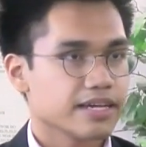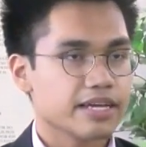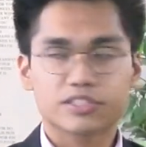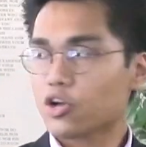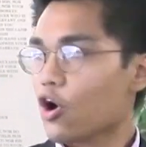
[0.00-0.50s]

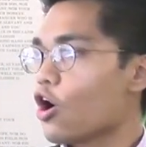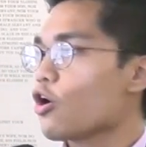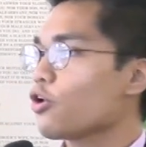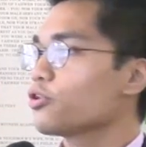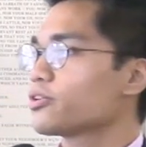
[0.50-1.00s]
is
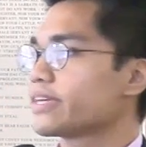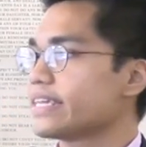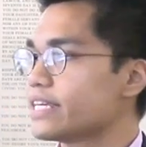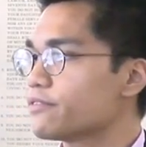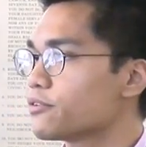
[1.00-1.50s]
all
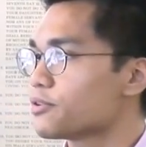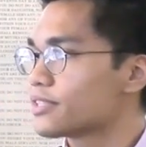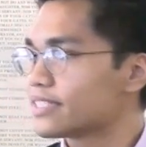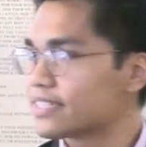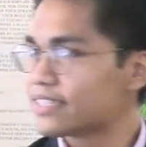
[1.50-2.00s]
evil.
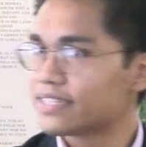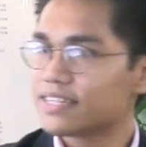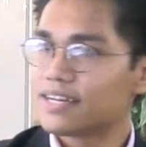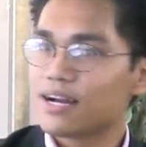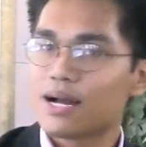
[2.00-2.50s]

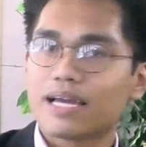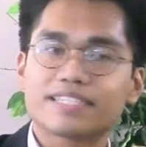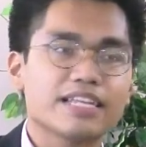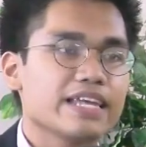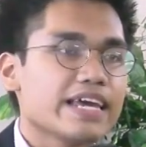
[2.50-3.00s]
He
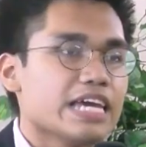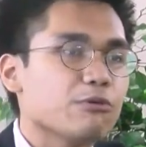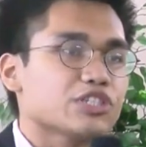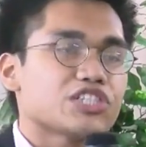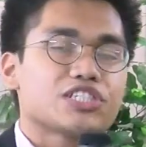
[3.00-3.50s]
said he
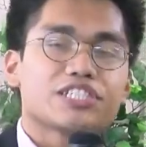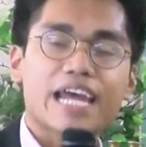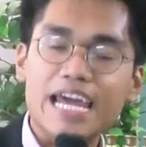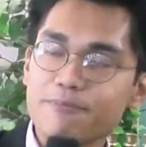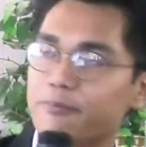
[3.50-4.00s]
was
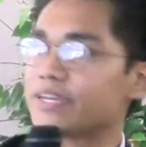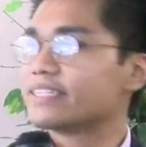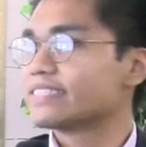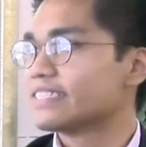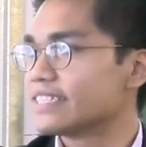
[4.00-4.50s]

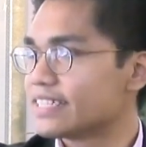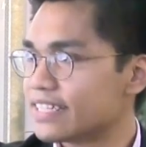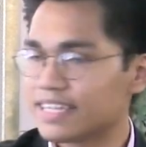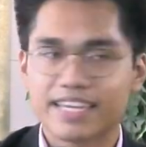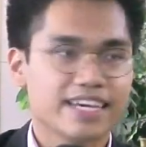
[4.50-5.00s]
shapen
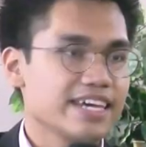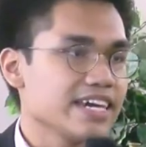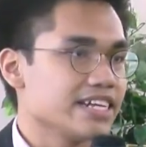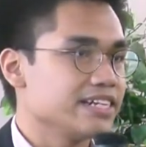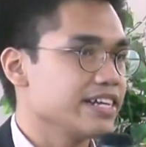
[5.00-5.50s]

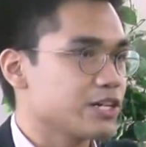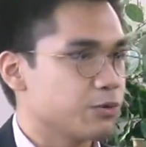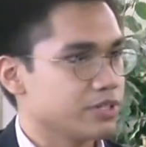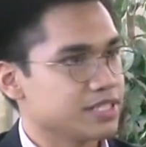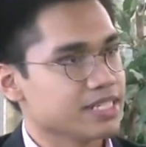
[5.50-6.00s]
in
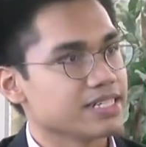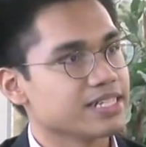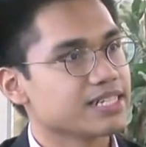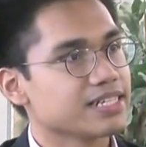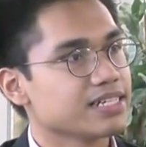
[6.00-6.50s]
iniquity.
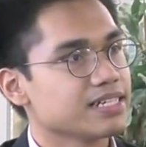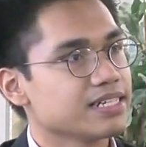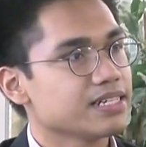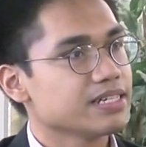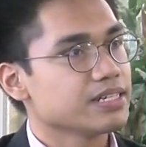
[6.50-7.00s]

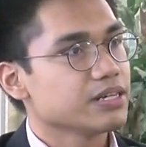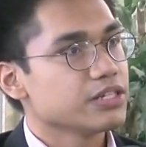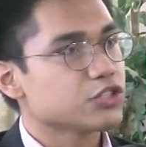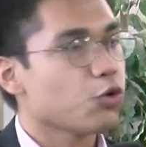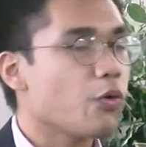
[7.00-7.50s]

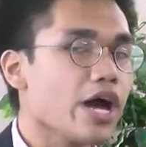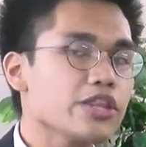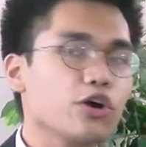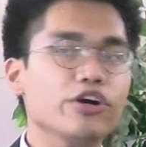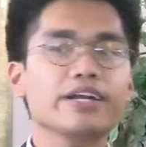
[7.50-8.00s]
So
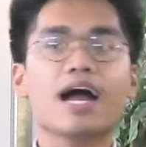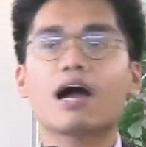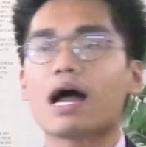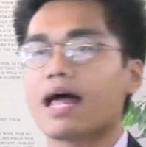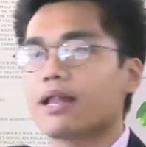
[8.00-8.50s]
whether or
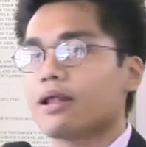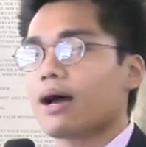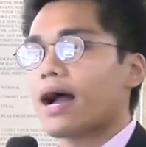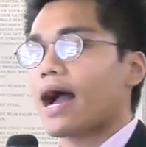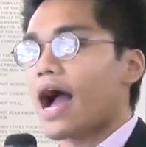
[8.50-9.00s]
not
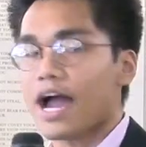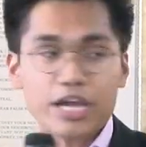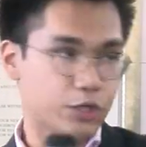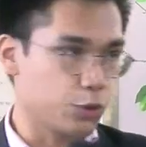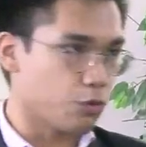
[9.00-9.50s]
I
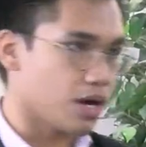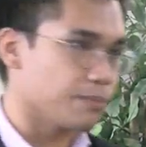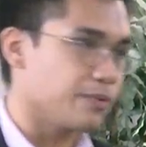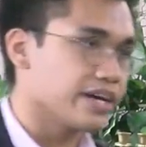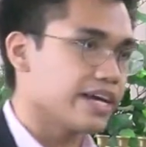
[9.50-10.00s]
grew
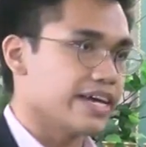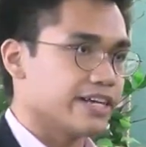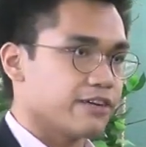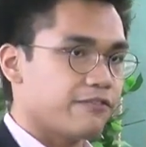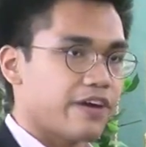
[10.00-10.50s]
up
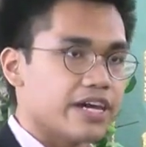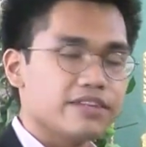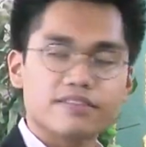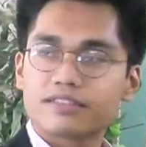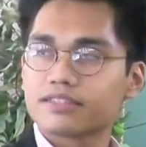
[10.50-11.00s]
in the
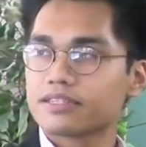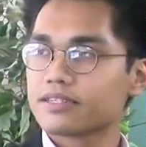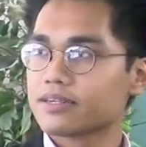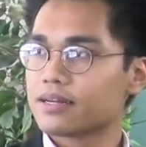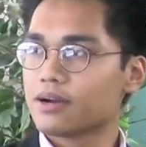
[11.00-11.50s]
faith,
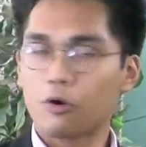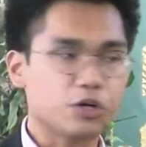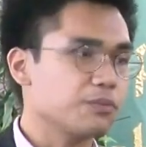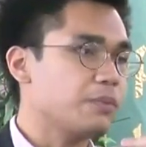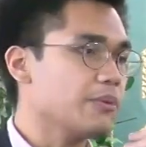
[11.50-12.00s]

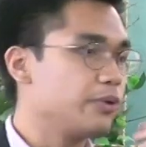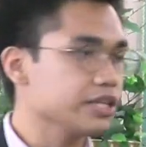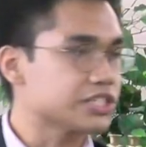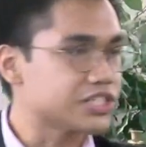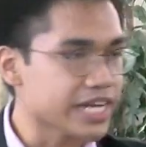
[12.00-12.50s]
or my
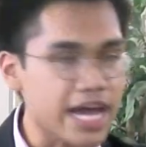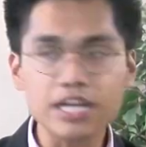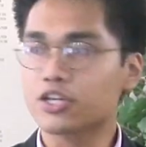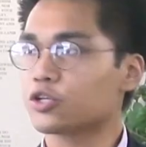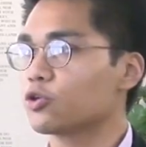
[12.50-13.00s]
brother
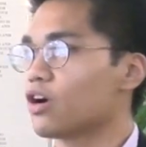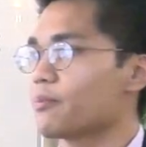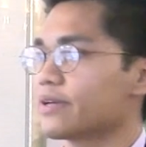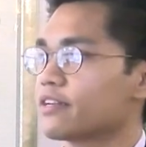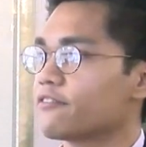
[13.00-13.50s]
Shandon grew
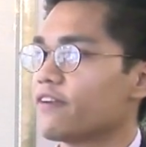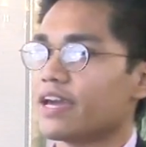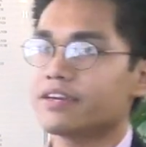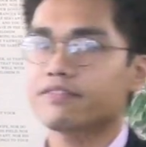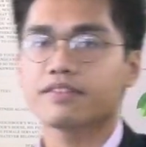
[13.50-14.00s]
up in the
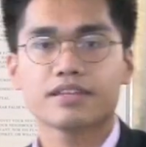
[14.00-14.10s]
faith,